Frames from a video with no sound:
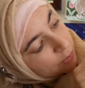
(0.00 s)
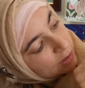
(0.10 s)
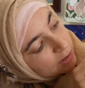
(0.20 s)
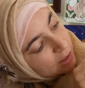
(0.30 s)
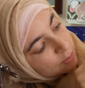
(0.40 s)

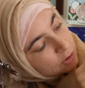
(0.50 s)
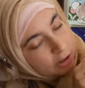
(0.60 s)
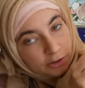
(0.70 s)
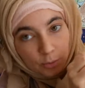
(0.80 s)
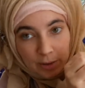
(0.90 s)
3 times
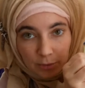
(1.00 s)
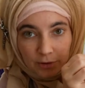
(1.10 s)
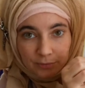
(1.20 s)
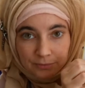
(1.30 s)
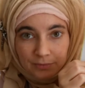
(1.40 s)
on your
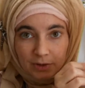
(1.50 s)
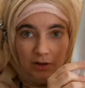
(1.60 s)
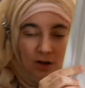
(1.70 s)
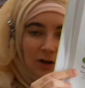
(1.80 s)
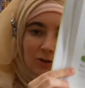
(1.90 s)
whiteboard.
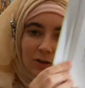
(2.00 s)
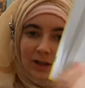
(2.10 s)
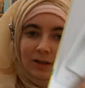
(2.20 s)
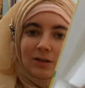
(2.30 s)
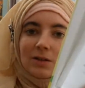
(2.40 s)
So
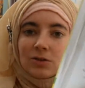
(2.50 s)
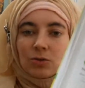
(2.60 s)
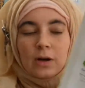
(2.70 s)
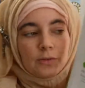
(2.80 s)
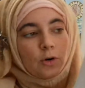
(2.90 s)
like this is
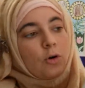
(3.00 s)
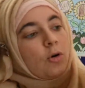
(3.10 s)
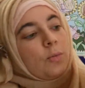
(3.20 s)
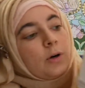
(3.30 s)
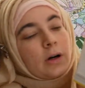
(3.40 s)
throughout the
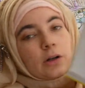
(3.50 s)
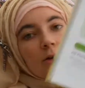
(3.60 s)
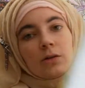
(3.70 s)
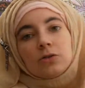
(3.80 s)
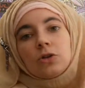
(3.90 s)
whole book,
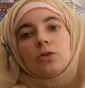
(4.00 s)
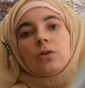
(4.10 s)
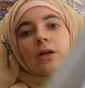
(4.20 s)
so you